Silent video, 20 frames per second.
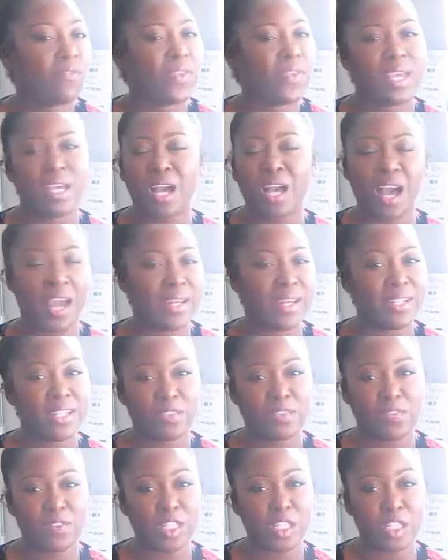it kind of
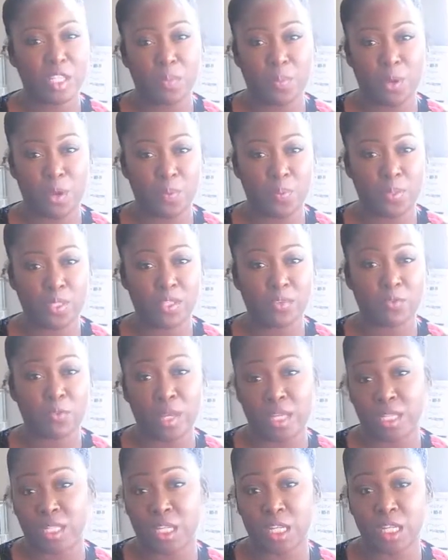defeats the purpose of
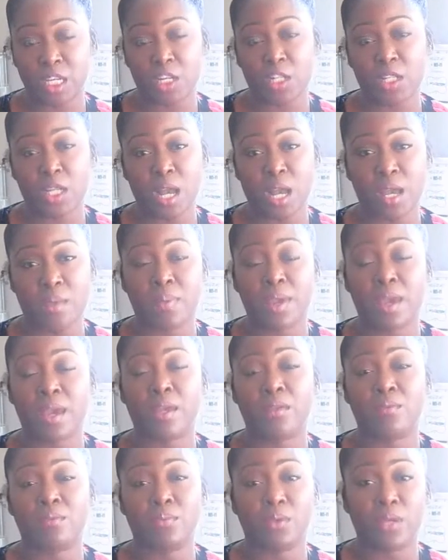wasting your time
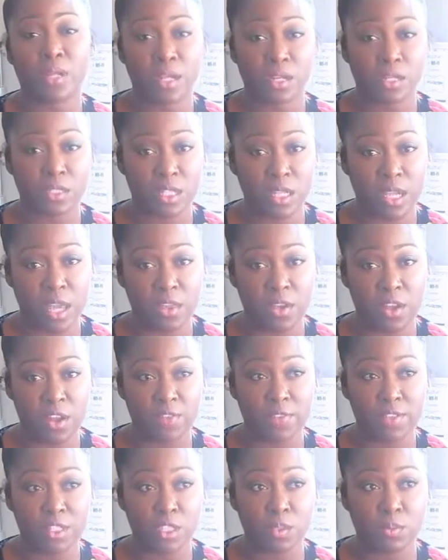and putting together a
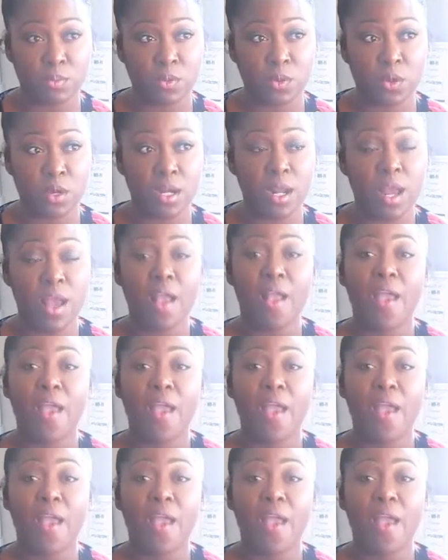vision board.